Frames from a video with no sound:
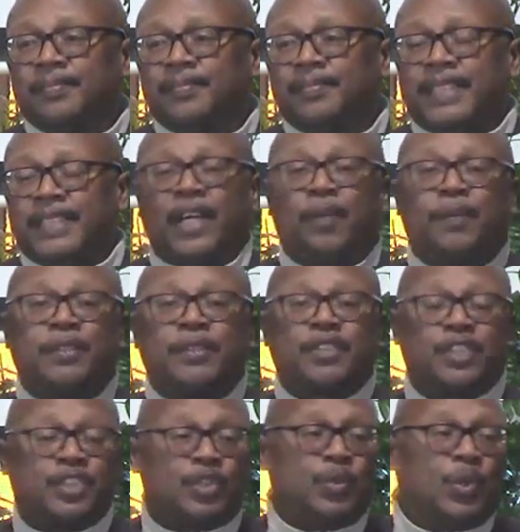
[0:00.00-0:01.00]
To help us,
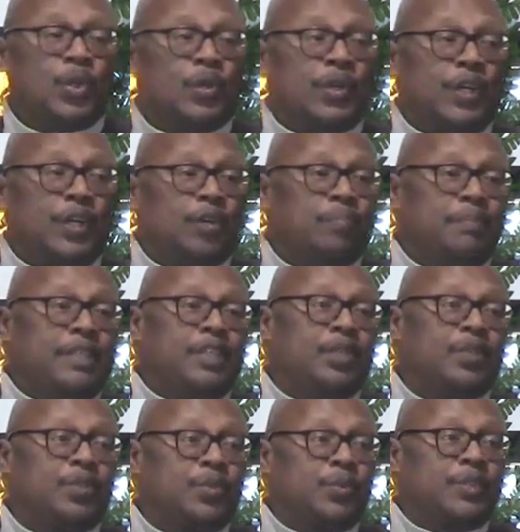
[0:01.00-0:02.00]
because you all helped me
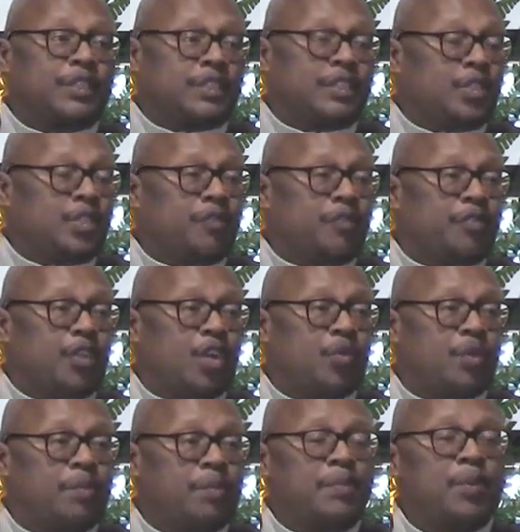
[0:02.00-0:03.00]
go through it, because I don't know if y'all
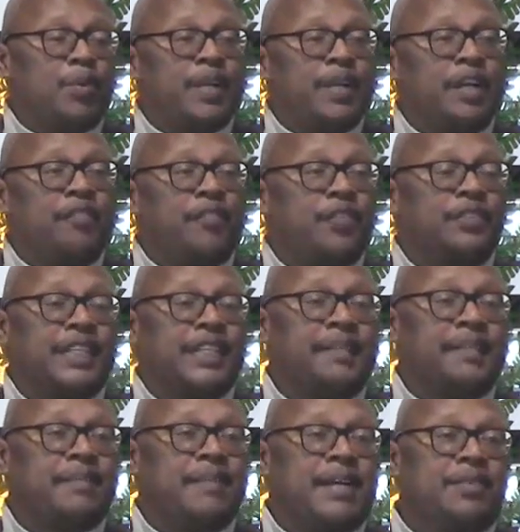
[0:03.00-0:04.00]
remember, when I first
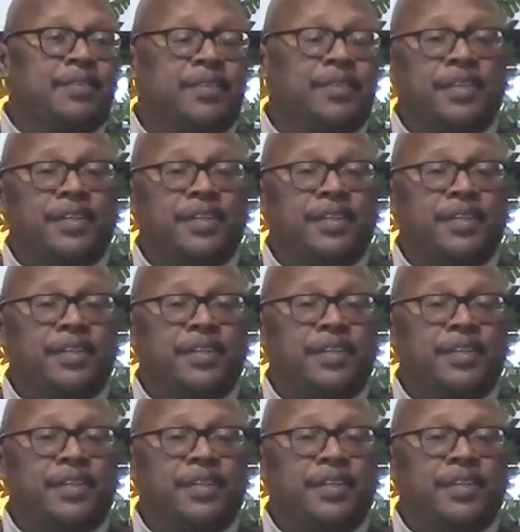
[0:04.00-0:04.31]
came out,